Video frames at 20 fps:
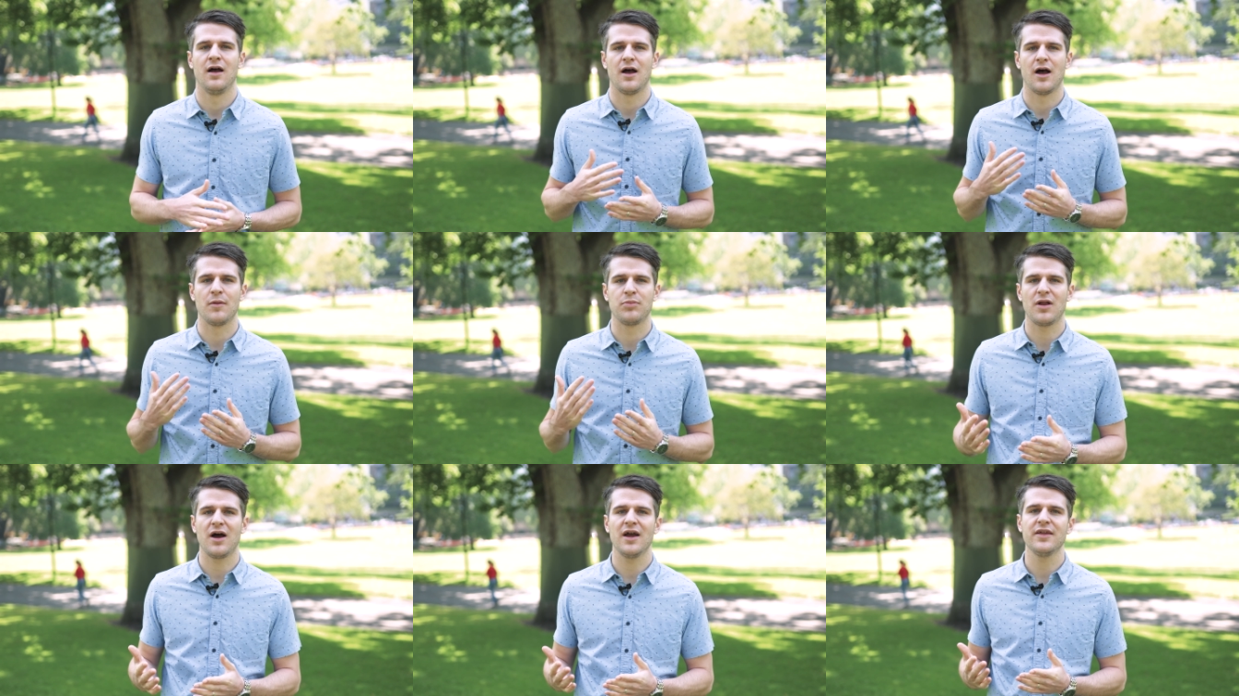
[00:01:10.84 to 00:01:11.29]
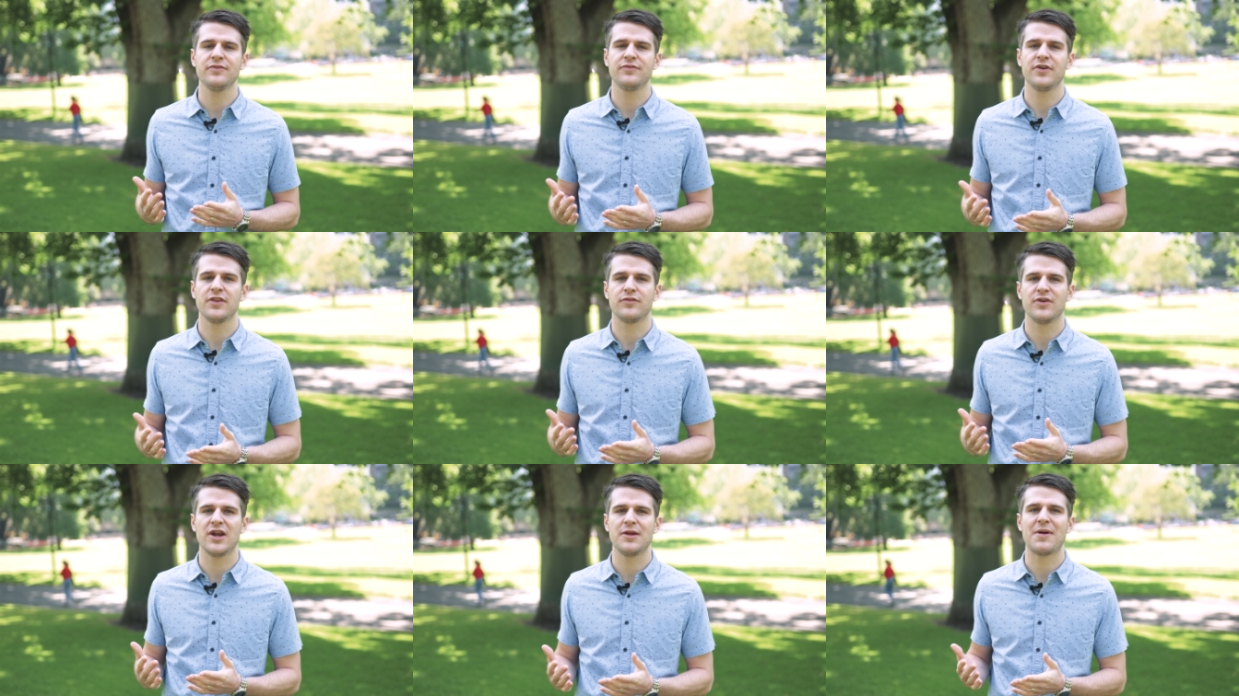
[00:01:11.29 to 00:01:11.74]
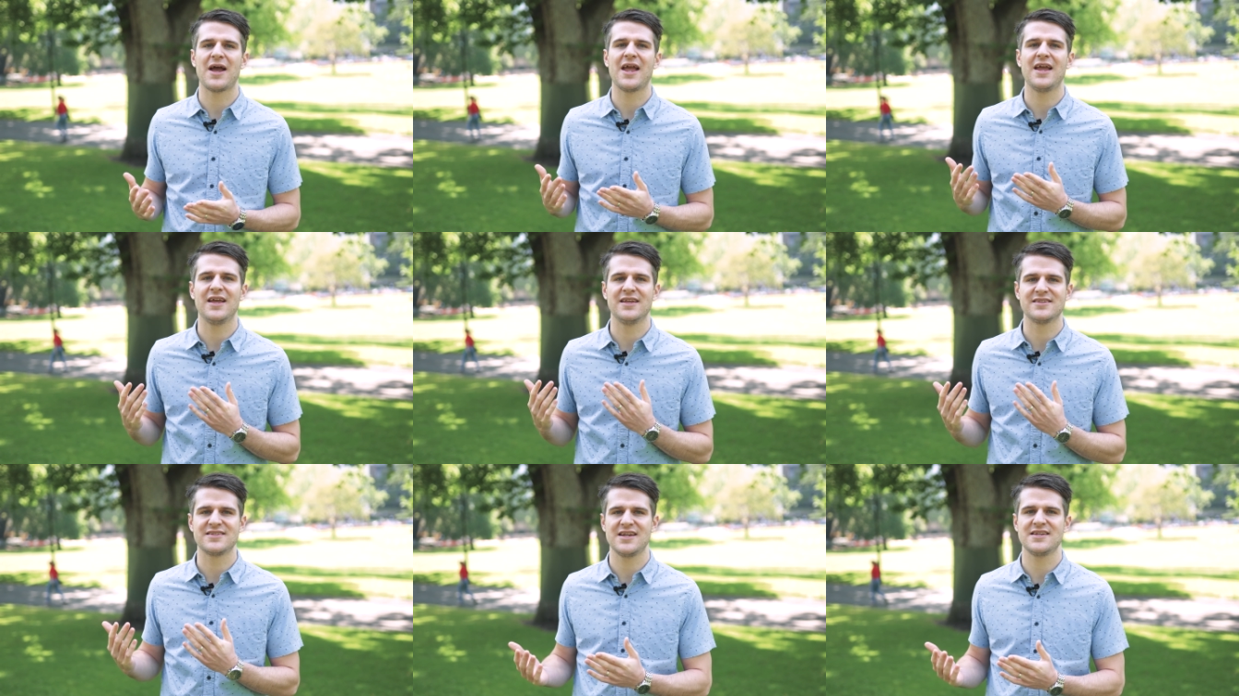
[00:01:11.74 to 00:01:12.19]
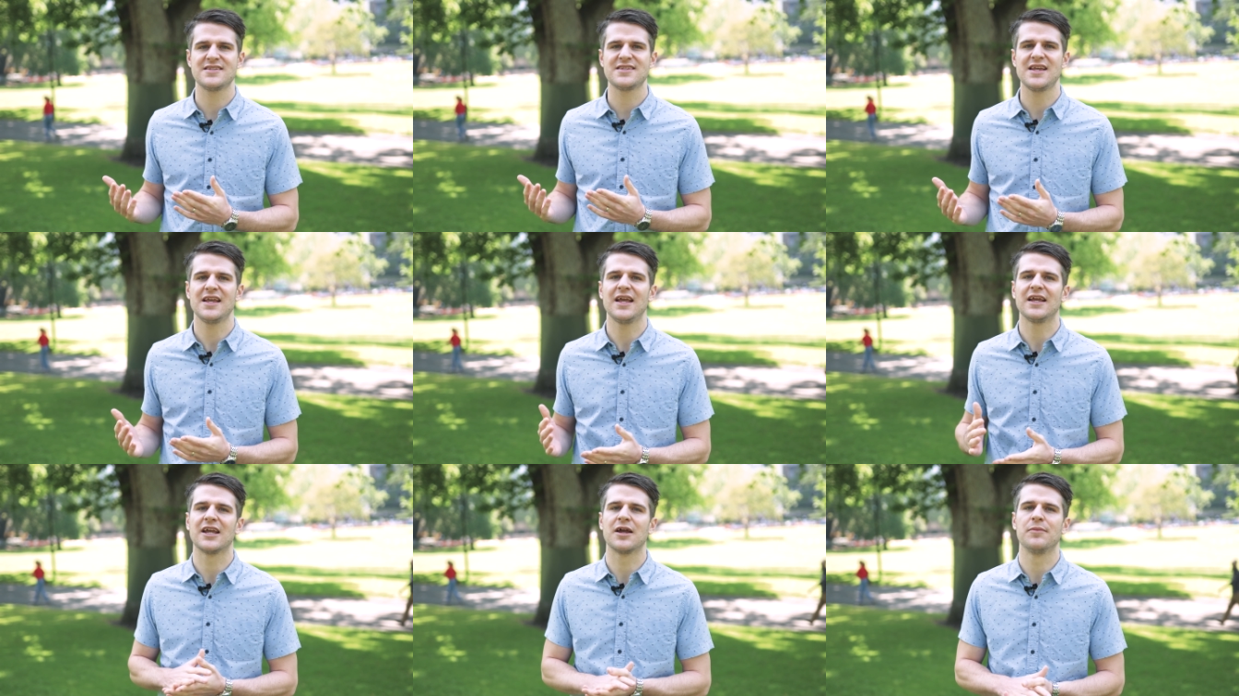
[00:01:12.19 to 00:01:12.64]
Applying for the rebate is
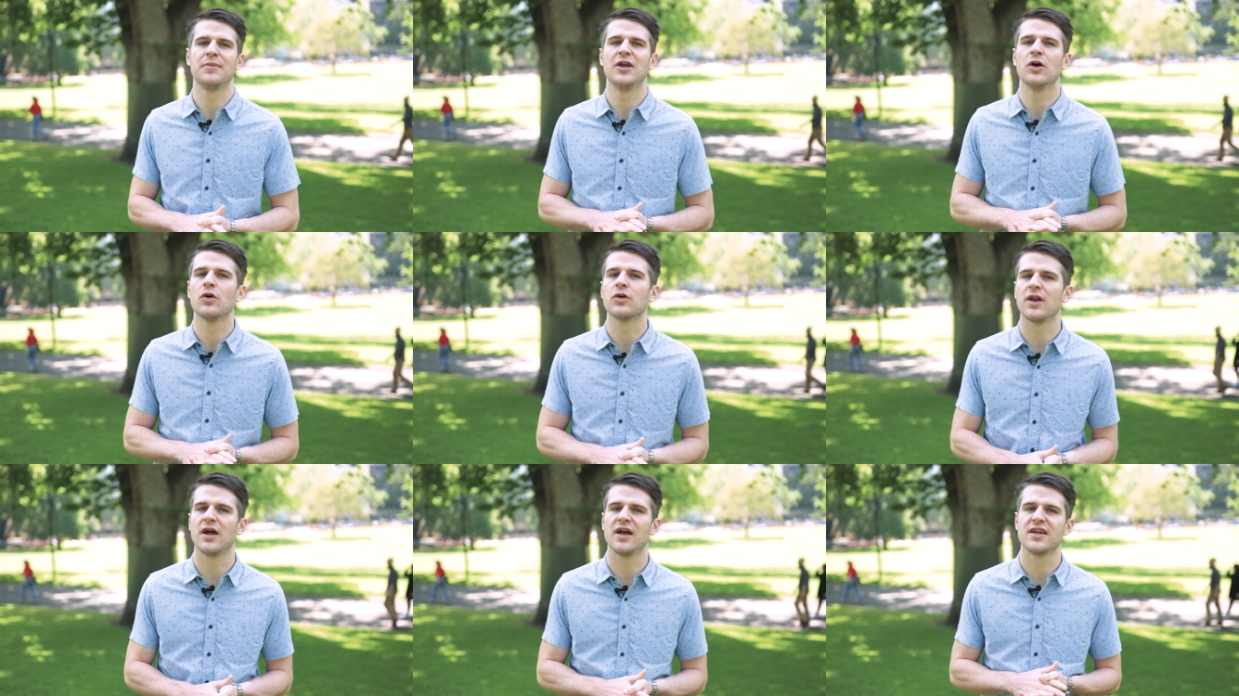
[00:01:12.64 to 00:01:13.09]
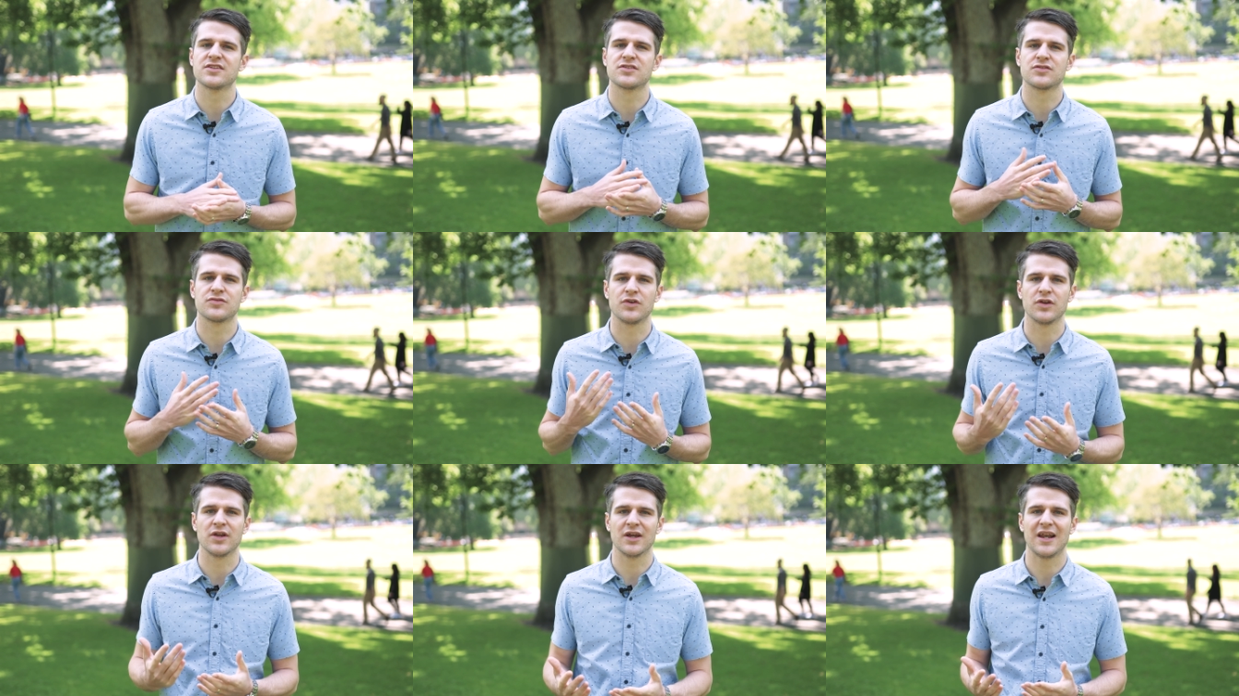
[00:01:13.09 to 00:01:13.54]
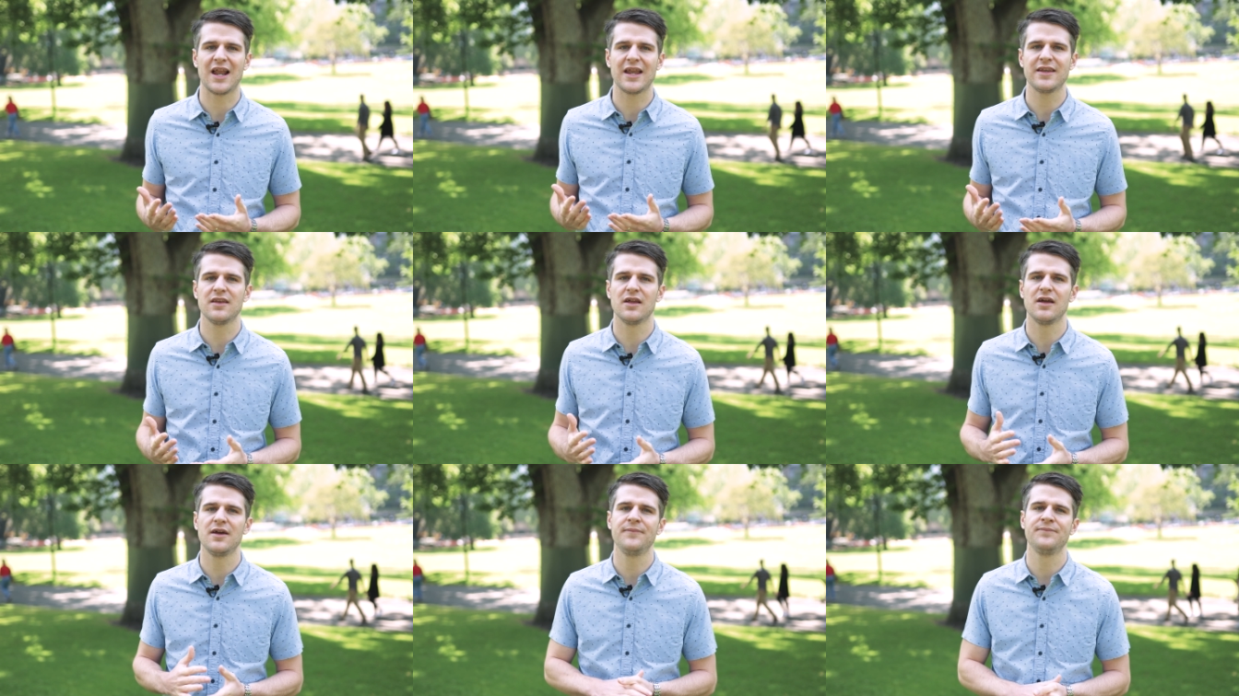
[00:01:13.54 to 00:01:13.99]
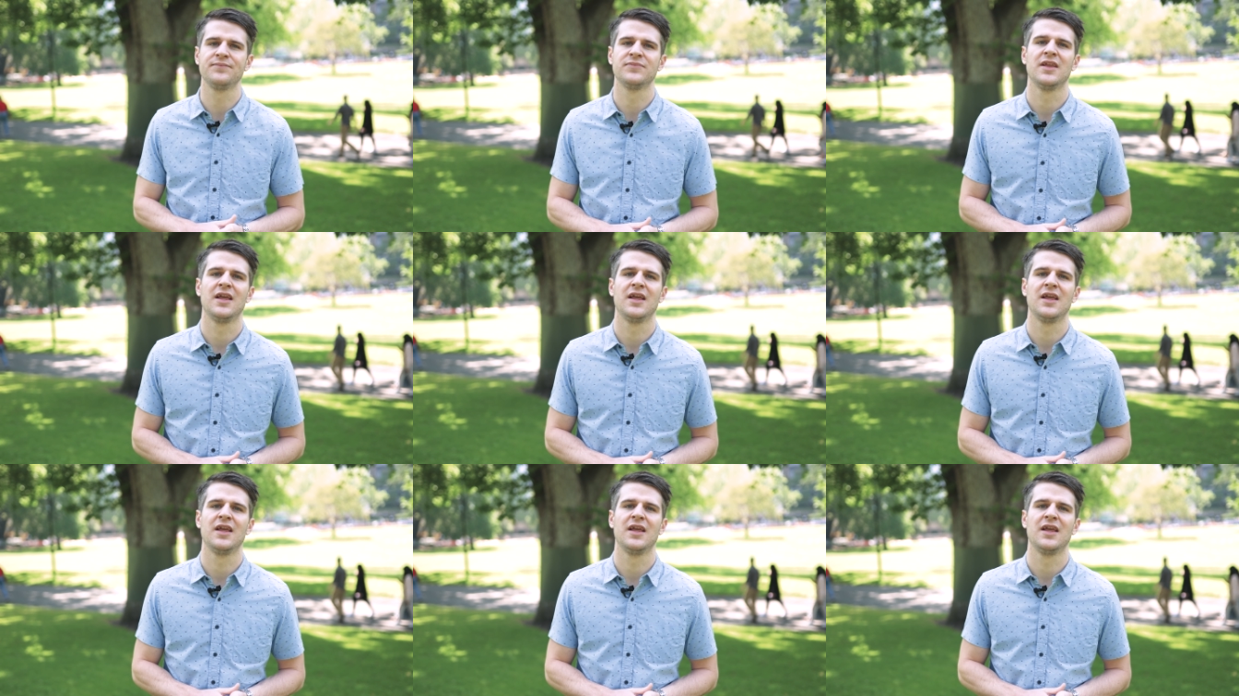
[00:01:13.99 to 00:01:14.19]
easy and can be organised through your lender